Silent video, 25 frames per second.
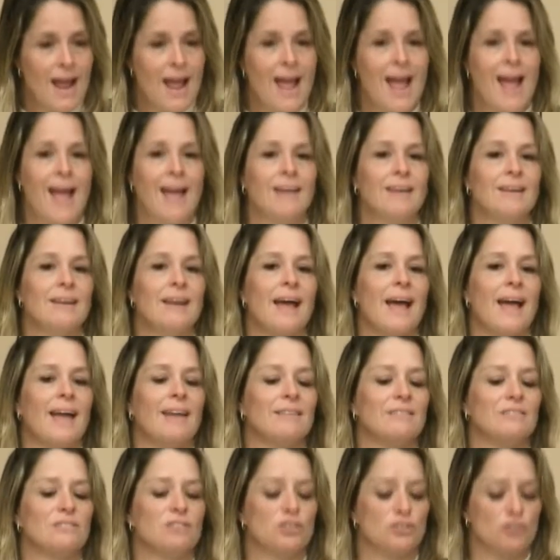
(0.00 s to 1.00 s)

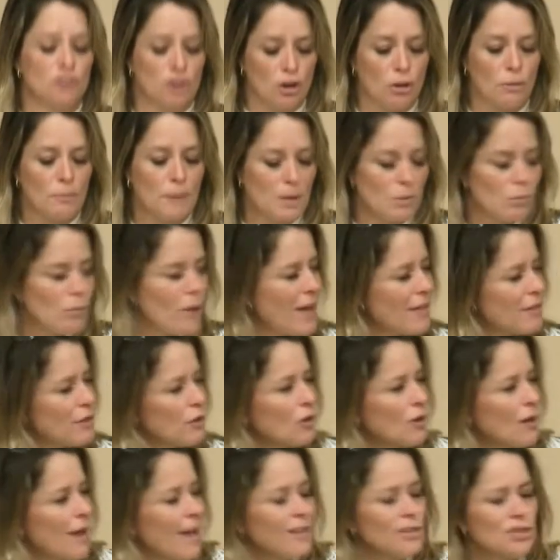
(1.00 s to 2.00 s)
and determine whether or
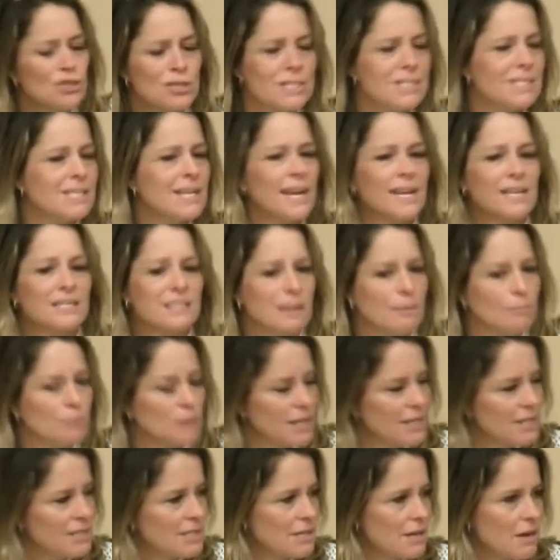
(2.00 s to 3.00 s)
not just saying something
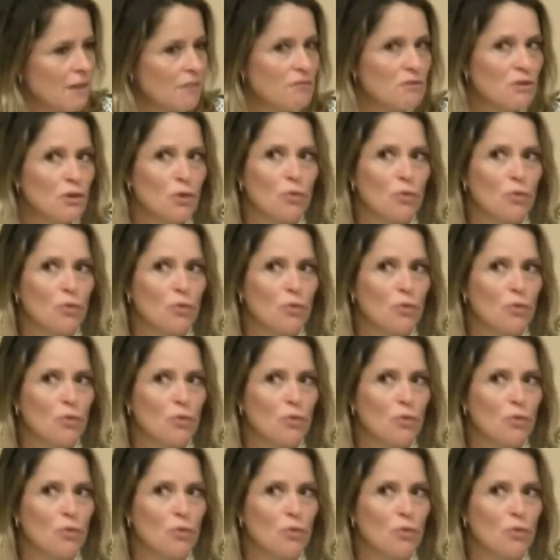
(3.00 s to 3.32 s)
is enough to